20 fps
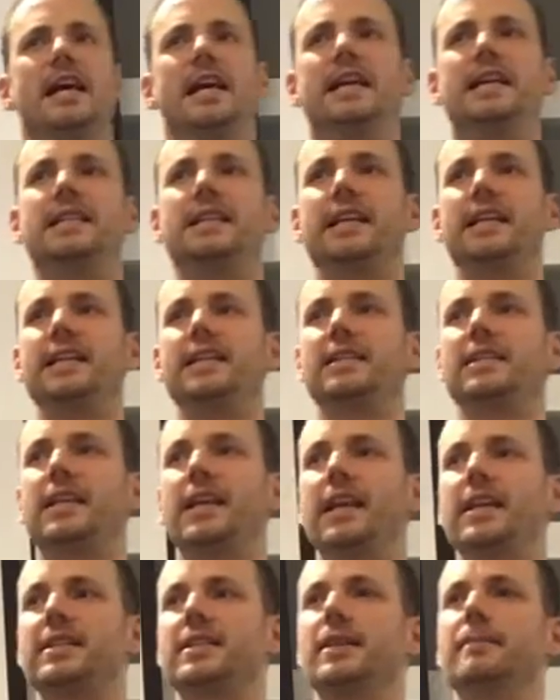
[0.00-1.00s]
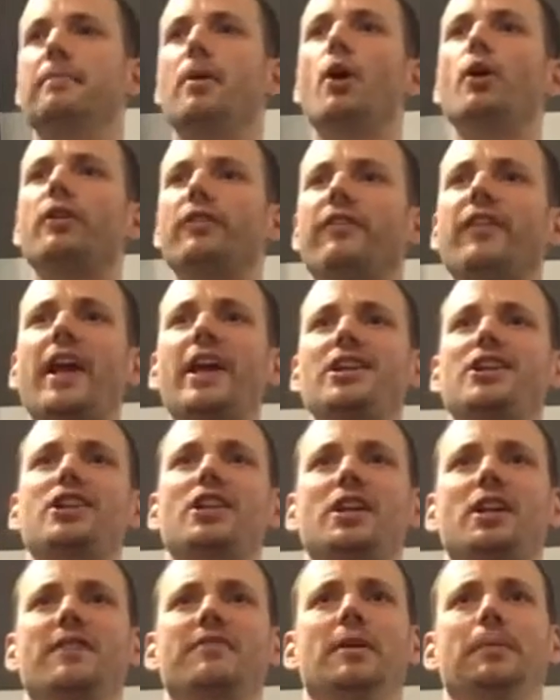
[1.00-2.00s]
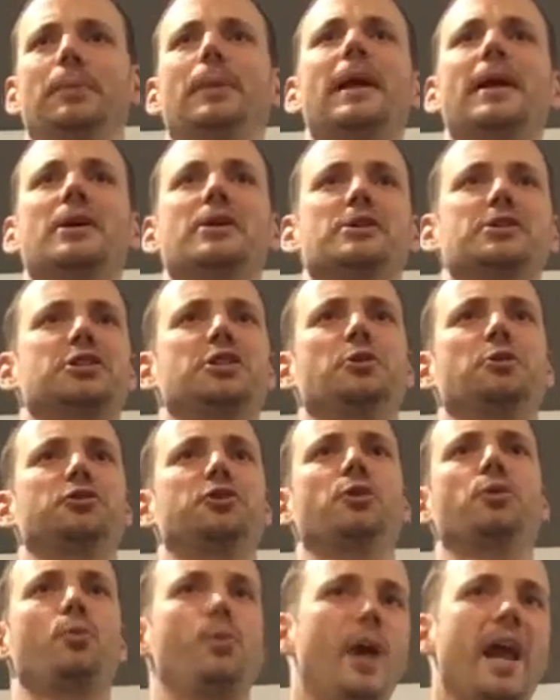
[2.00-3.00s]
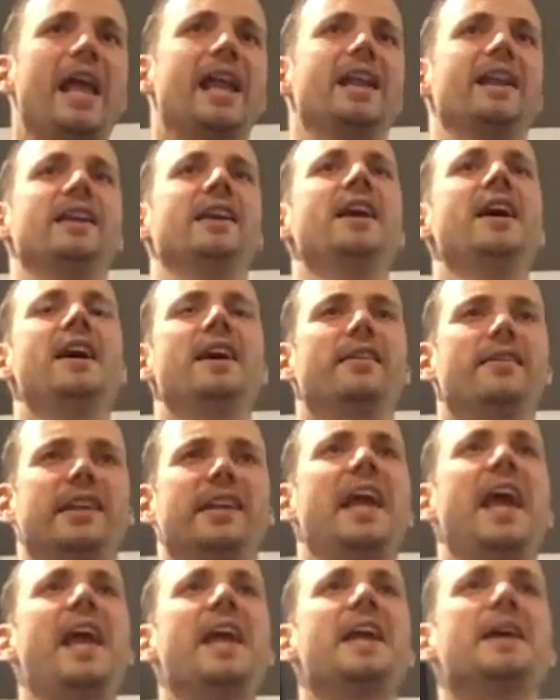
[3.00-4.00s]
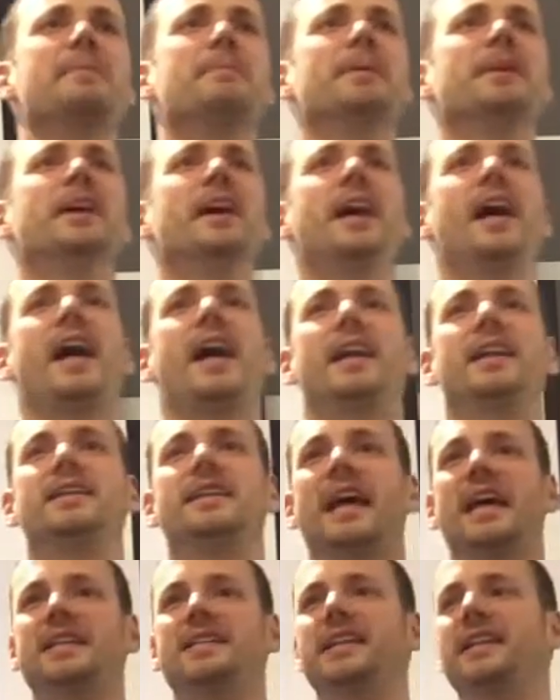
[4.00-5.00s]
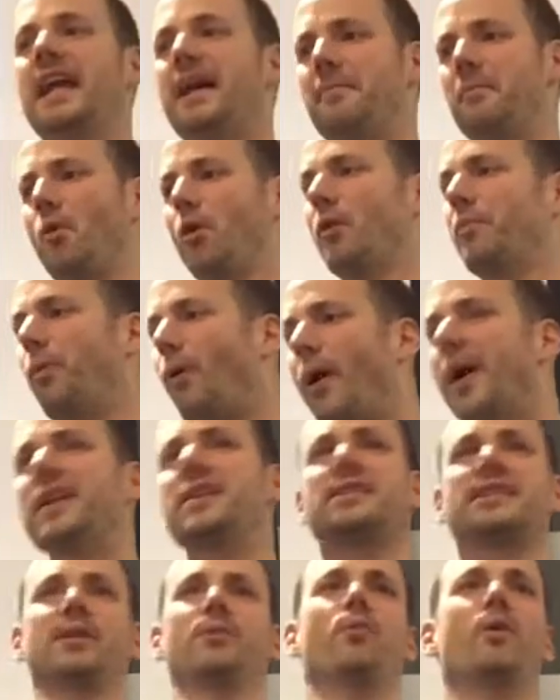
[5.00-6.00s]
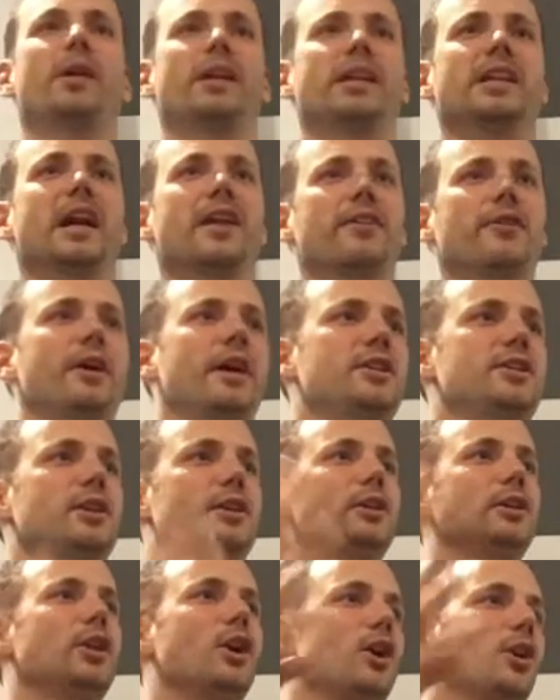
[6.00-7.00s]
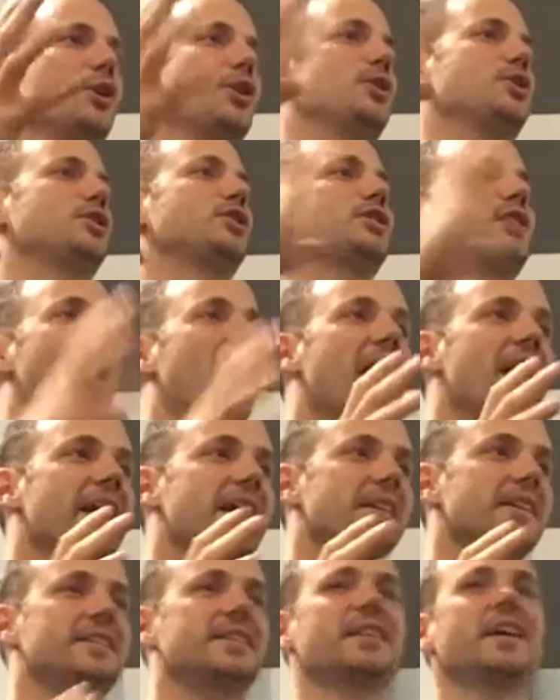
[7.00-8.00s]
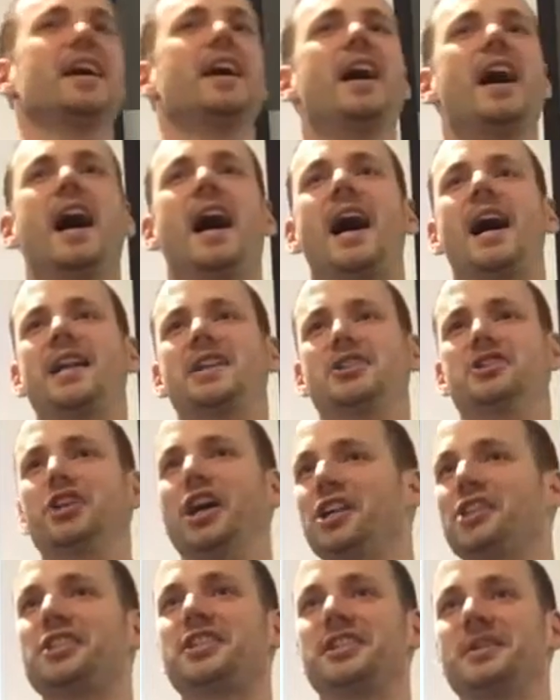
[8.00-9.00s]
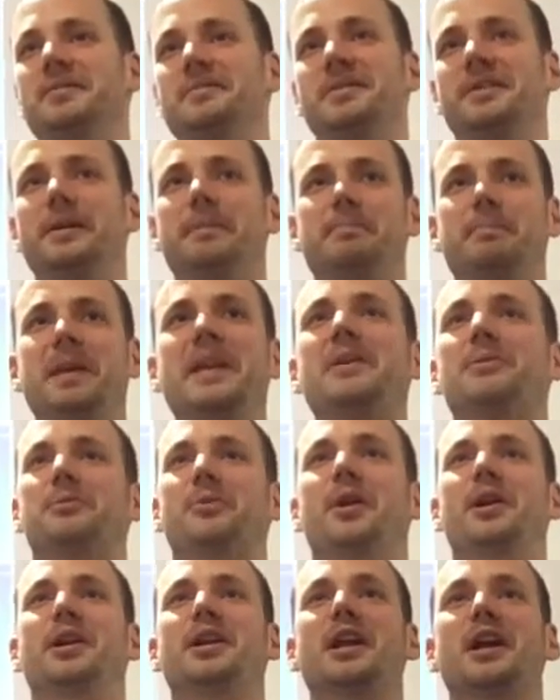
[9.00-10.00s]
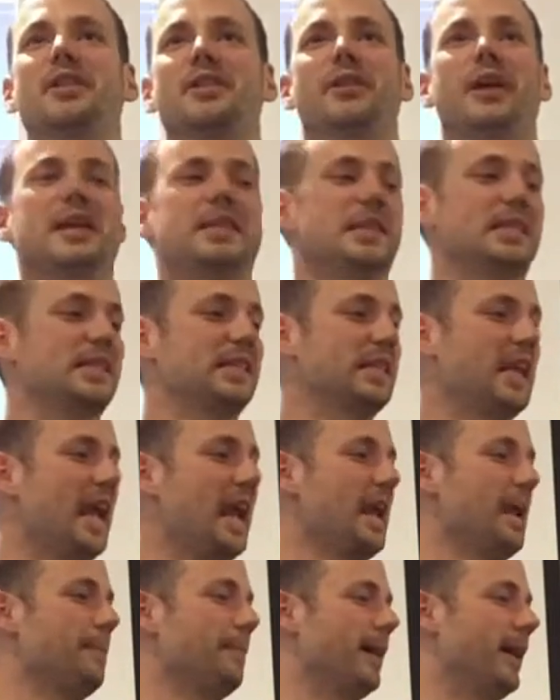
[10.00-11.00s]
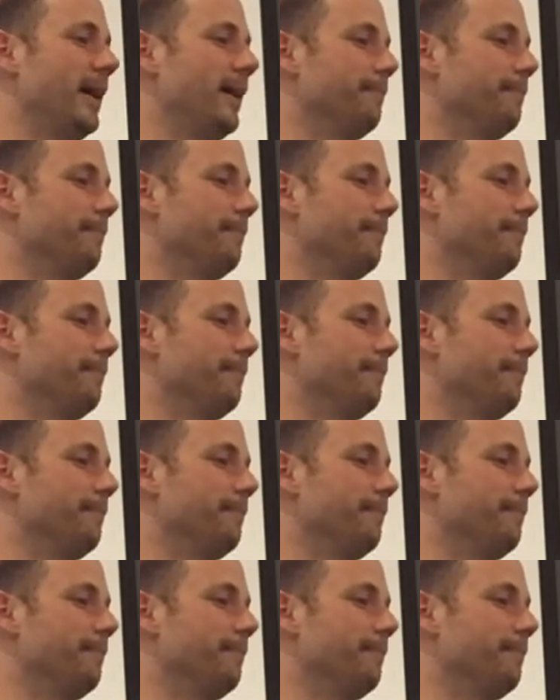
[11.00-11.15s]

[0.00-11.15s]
is the motivation of the players to win the game and to get more points than one another and to learn science just to beat one another at this game.